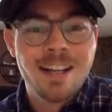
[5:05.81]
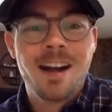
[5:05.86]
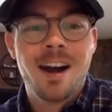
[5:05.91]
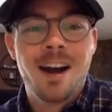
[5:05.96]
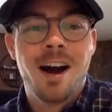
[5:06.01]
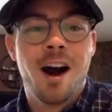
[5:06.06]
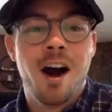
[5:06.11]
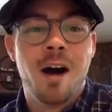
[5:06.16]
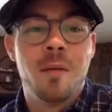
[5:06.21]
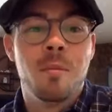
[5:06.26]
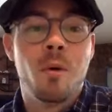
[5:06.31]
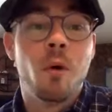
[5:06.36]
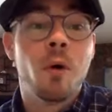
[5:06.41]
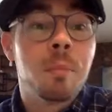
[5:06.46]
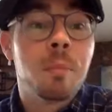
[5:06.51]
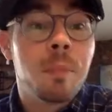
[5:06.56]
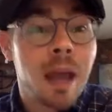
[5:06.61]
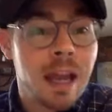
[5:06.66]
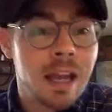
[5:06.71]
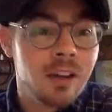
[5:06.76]
Or
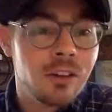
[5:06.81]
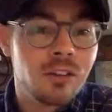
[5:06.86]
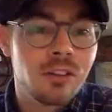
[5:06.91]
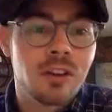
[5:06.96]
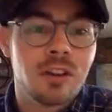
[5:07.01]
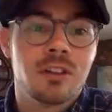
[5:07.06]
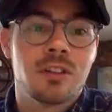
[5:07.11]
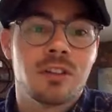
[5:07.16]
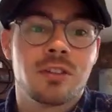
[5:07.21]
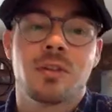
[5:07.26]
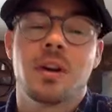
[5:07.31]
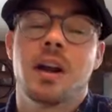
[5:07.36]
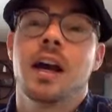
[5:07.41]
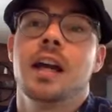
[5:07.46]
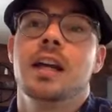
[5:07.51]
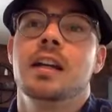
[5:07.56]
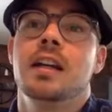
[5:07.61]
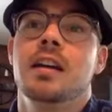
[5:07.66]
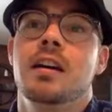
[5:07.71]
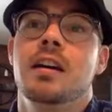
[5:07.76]
patience,
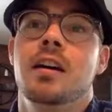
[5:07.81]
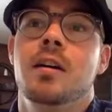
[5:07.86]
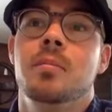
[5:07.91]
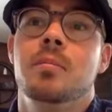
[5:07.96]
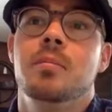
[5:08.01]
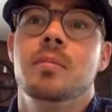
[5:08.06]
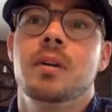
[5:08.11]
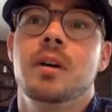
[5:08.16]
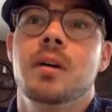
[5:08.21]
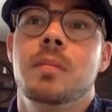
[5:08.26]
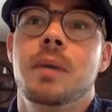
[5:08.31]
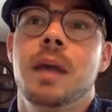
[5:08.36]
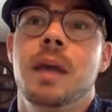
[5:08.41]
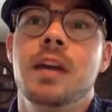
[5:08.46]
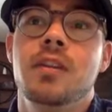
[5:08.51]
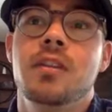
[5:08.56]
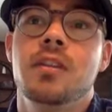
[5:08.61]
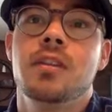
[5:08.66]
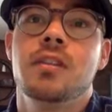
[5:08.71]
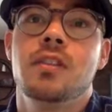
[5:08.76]
right?
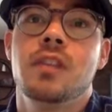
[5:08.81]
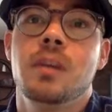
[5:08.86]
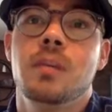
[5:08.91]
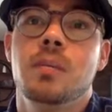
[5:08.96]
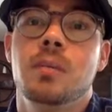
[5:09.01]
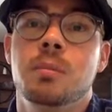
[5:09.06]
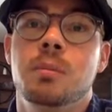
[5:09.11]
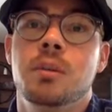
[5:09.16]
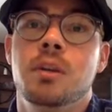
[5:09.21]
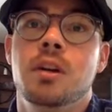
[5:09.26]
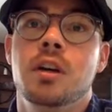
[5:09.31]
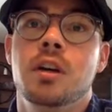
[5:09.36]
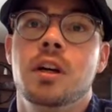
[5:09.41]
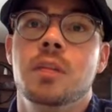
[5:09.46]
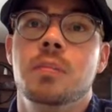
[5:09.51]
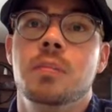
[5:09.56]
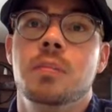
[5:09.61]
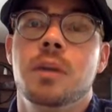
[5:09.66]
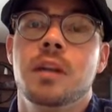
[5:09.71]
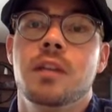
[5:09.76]
Patience seems
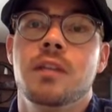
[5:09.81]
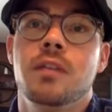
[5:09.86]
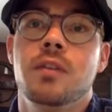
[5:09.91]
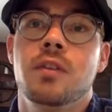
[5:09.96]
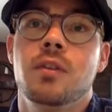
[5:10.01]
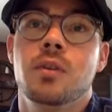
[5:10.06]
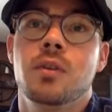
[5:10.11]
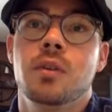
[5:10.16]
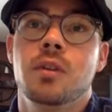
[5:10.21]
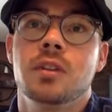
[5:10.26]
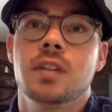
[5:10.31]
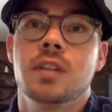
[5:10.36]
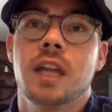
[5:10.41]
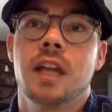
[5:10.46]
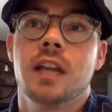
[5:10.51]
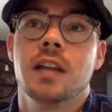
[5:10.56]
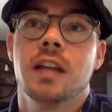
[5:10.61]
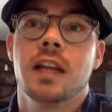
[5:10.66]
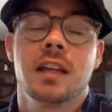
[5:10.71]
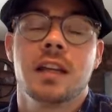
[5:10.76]
good, but if you're,
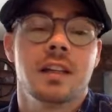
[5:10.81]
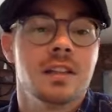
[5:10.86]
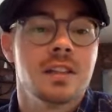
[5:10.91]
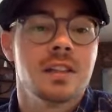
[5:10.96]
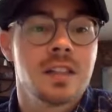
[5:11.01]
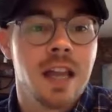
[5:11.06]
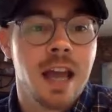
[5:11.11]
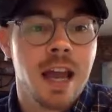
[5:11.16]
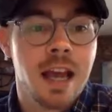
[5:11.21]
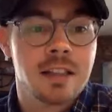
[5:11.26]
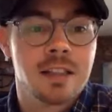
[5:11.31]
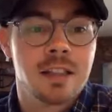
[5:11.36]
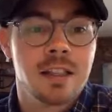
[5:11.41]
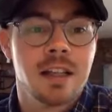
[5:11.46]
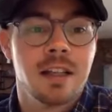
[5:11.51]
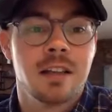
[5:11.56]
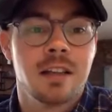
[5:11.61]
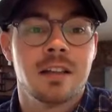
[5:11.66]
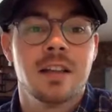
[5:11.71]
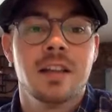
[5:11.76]
say, like an
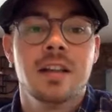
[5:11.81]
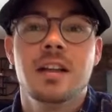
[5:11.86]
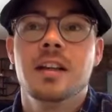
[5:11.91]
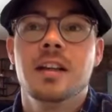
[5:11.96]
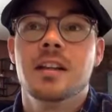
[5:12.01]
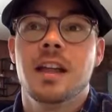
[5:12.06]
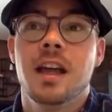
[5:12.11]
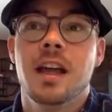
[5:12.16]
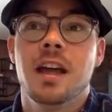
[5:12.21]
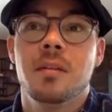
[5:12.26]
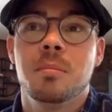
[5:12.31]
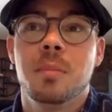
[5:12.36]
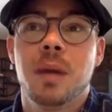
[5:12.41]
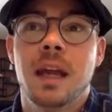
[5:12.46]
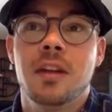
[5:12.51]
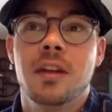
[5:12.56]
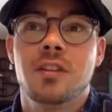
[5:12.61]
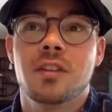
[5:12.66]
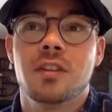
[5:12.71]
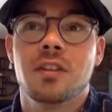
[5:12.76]
assassin, then
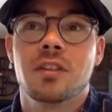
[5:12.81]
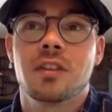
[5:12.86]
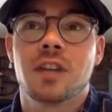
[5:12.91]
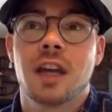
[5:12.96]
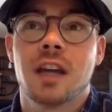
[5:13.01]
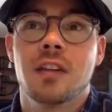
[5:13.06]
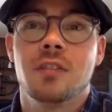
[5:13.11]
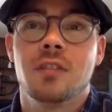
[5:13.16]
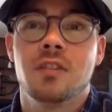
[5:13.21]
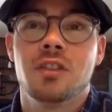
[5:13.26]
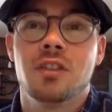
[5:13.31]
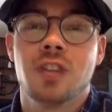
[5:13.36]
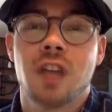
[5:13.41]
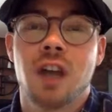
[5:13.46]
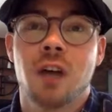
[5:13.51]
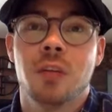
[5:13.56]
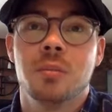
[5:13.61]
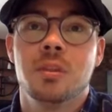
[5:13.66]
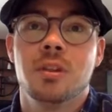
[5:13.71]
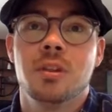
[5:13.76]
patience kind of just
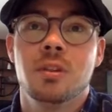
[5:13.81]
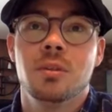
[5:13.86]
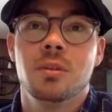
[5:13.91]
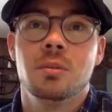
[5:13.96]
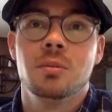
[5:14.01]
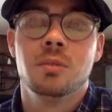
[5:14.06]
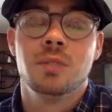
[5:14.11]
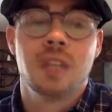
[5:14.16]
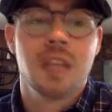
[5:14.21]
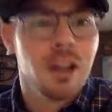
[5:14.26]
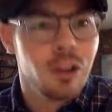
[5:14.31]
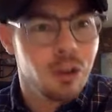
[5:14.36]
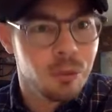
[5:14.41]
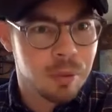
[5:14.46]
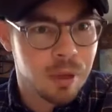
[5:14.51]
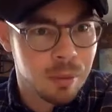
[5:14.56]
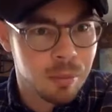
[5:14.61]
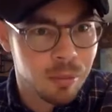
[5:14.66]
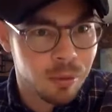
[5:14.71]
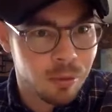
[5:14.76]
helps you kill
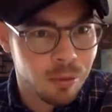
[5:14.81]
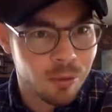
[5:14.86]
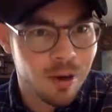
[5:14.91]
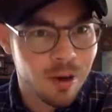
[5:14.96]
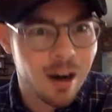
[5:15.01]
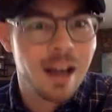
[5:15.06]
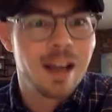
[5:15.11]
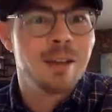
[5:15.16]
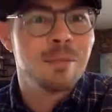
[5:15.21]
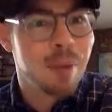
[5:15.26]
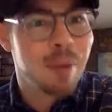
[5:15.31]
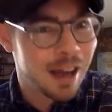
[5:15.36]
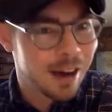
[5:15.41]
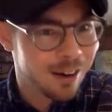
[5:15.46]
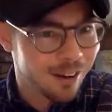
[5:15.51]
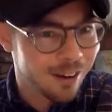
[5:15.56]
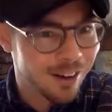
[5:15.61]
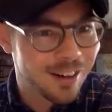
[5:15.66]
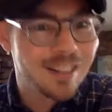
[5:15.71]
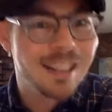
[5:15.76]
people, right?
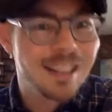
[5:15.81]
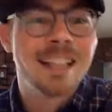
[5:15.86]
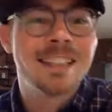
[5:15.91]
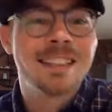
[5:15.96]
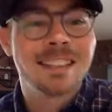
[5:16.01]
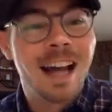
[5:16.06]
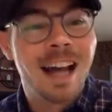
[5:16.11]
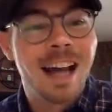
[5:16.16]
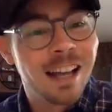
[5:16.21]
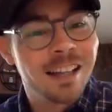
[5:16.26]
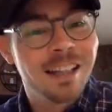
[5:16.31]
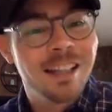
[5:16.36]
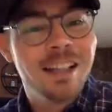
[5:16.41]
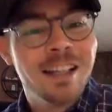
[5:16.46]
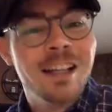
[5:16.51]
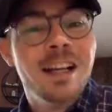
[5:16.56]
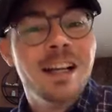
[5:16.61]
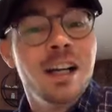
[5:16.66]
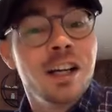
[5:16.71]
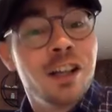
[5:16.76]
Better. That's not
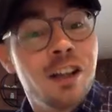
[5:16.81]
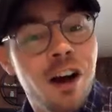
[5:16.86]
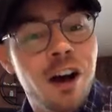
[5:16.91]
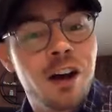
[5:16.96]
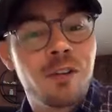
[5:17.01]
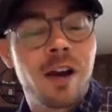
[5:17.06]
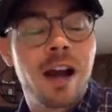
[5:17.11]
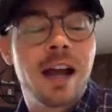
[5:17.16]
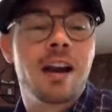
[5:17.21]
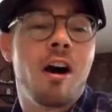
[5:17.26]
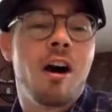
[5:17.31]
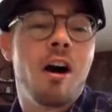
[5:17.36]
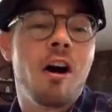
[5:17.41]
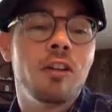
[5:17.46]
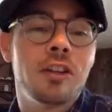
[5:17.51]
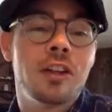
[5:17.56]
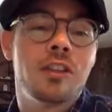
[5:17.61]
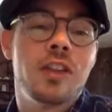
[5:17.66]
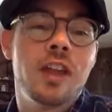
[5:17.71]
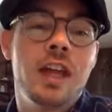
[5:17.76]
good, right? All
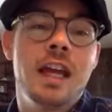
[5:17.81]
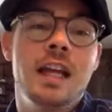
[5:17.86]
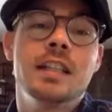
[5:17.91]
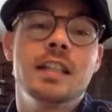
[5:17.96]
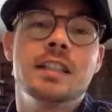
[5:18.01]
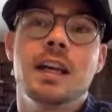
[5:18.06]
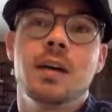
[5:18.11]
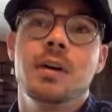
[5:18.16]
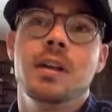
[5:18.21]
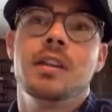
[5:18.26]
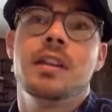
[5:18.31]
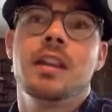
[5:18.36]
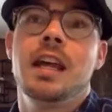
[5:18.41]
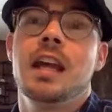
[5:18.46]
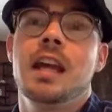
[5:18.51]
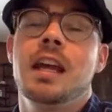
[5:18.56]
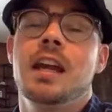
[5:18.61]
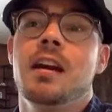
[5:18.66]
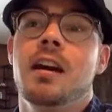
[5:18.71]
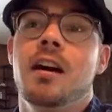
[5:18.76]
the things that we
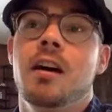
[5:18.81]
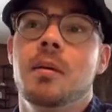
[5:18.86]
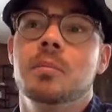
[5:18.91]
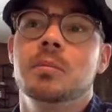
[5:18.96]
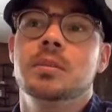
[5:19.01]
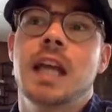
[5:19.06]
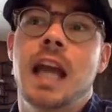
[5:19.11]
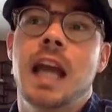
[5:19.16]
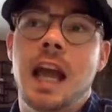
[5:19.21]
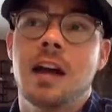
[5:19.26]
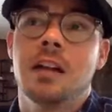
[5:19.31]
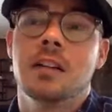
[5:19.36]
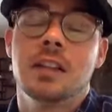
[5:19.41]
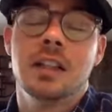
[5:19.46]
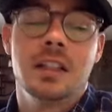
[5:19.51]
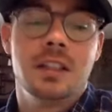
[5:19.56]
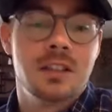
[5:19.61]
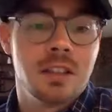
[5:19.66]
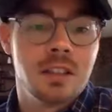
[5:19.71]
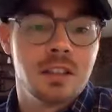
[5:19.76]
think,
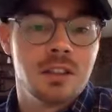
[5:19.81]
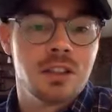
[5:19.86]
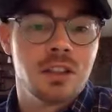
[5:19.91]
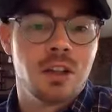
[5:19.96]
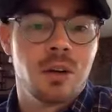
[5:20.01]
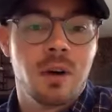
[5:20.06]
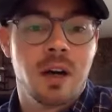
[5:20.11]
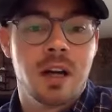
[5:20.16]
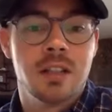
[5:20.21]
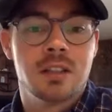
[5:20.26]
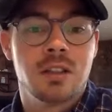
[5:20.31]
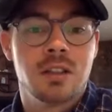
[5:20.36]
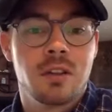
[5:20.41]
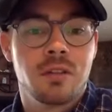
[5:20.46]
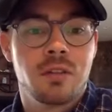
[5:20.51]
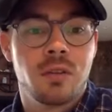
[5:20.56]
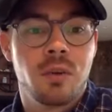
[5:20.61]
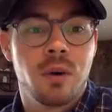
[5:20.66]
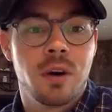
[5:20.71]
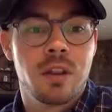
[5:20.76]
talent and so on and so
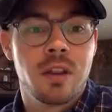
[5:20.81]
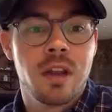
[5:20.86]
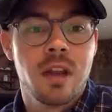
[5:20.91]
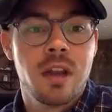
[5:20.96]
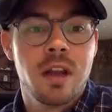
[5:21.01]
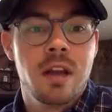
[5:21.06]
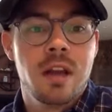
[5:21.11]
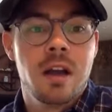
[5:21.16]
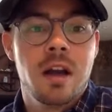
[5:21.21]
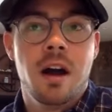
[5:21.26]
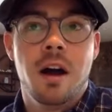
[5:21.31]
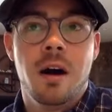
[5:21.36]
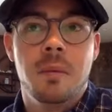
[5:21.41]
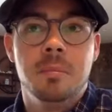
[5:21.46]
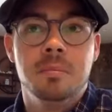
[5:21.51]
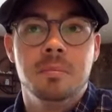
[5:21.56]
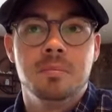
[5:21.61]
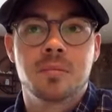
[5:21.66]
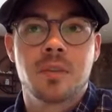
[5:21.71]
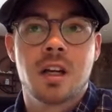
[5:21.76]
forth,
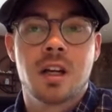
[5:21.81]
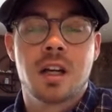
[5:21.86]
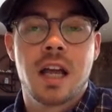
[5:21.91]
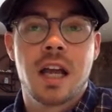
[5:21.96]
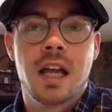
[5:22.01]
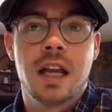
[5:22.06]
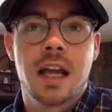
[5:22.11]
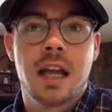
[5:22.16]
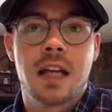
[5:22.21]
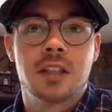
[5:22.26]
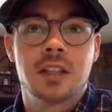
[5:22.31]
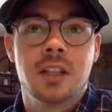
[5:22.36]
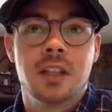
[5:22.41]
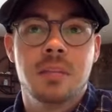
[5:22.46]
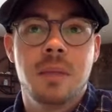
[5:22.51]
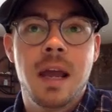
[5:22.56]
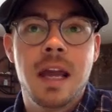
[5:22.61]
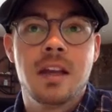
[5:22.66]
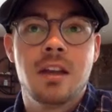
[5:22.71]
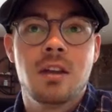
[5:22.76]
can actually
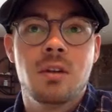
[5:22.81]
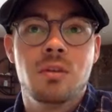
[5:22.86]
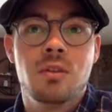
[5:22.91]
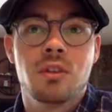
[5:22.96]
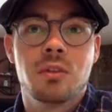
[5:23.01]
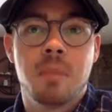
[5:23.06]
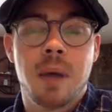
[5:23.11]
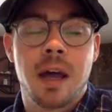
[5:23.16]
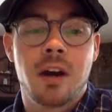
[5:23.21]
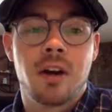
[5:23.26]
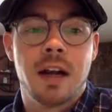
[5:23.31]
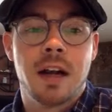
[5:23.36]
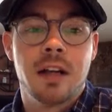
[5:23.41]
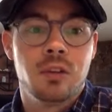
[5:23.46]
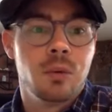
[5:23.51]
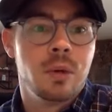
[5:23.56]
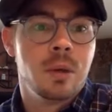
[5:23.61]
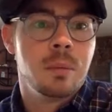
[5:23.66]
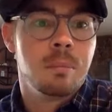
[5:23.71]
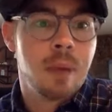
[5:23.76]
make you just better at
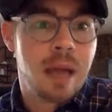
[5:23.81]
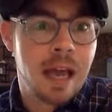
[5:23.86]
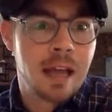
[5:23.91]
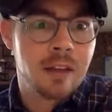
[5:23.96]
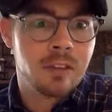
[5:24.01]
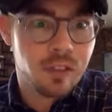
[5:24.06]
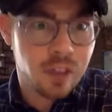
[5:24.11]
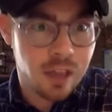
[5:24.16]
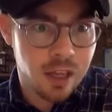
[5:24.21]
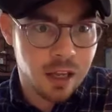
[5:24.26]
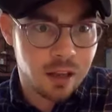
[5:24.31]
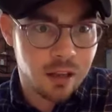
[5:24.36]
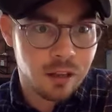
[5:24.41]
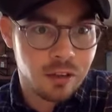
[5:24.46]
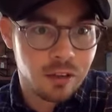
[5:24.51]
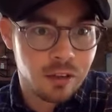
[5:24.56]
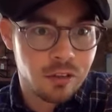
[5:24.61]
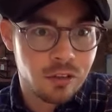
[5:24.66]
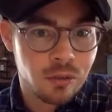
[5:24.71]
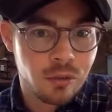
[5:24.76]
doing bad things,
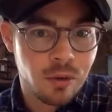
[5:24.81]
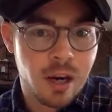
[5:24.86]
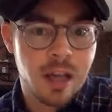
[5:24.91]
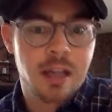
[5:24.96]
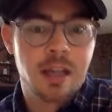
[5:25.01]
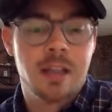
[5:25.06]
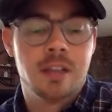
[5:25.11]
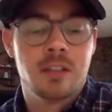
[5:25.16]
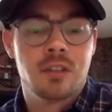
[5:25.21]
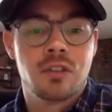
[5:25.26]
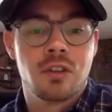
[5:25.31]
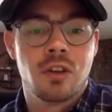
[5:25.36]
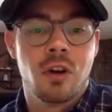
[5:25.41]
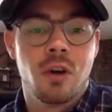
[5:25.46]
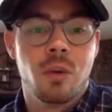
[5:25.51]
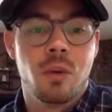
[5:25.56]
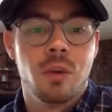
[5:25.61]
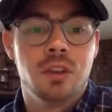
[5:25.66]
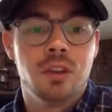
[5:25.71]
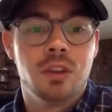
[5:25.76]
right? And so
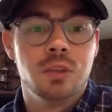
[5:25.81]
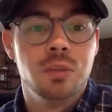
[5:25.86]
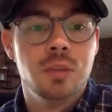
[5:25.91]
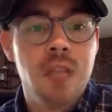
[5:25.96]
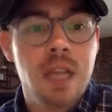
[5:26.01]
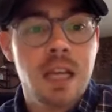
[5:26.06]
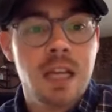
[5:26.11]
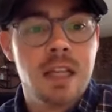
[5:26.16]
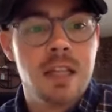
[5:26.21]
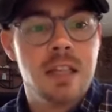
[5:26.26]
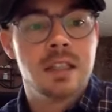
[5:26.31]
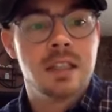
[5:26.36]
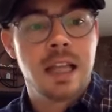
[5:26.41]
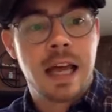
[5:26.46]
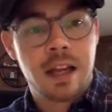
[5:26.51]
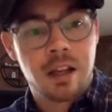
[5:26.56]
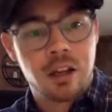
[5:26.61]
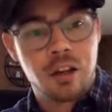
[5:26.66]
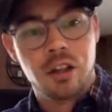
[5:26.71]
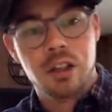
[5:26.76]
what you need is
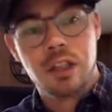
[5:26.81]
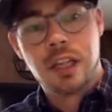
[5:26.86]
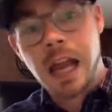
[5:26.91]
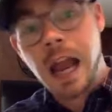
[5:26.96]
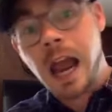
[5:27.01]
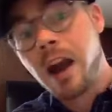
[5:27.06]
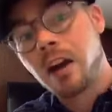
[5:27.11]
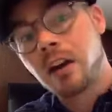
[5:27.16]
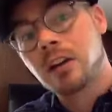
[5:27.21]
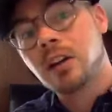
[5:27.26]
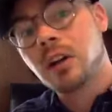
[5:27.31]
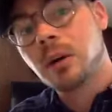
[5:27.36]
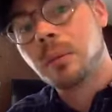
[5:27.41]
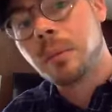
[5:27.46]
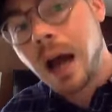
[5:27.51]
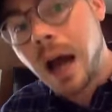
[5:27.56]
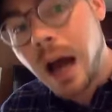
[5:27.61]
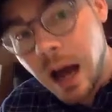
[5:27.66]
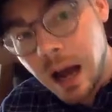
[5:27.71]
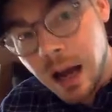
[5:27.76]
that good character
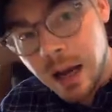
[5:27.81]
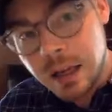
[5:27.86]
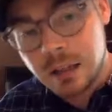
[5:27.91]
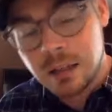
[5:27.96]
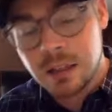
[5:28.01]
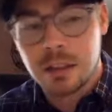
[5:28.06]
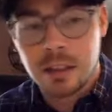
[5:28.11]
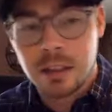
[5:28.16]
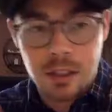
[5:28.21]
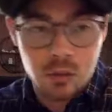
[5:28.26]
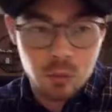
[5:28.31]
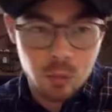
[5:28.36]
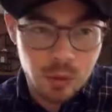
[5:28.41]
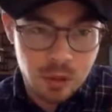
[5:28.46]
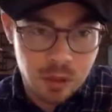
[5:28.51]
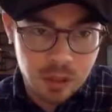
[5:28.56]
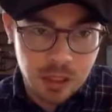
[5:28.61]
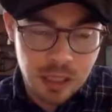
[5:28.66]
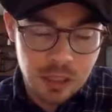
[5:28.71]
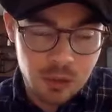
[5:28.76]
behind it. That's what
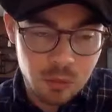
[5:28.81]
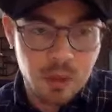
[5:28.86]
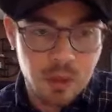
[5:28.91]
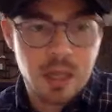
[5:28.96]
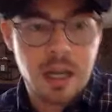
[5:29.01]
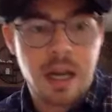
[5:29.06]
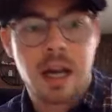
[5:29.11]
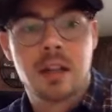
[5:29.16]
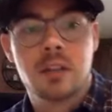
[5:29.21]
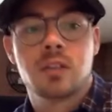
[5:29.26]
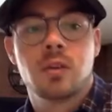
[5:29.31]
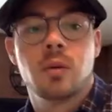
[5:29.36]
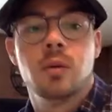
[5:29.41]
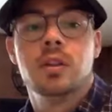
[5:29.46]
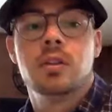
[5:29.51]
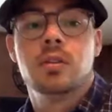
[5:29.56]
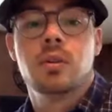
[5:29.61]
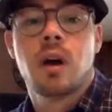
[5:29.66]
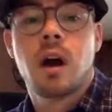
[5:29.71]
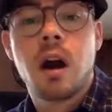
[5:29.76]
Kant's
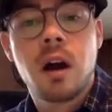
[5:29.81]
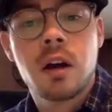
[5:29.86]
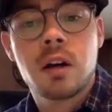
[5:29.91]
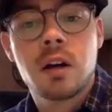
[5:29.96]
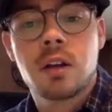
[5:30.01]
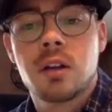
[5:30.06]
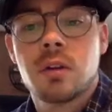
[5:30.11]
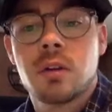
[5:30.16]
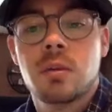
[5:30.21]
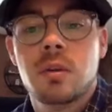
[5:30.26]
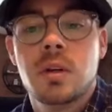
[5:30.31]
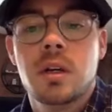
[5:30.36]
going to argue.